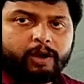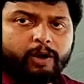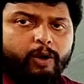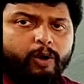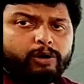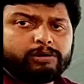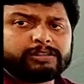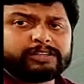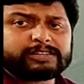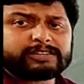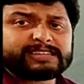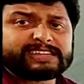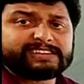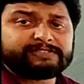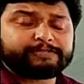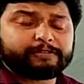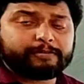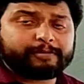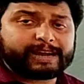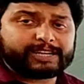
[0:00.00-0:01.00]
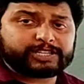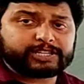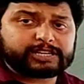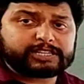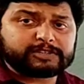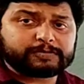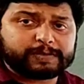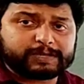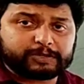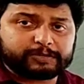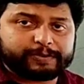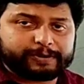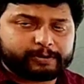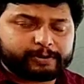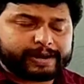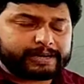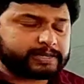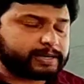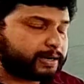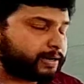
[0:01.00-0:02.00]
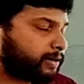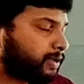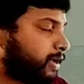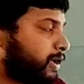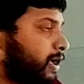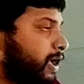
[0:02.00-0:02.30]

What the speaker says: All these informations must be written.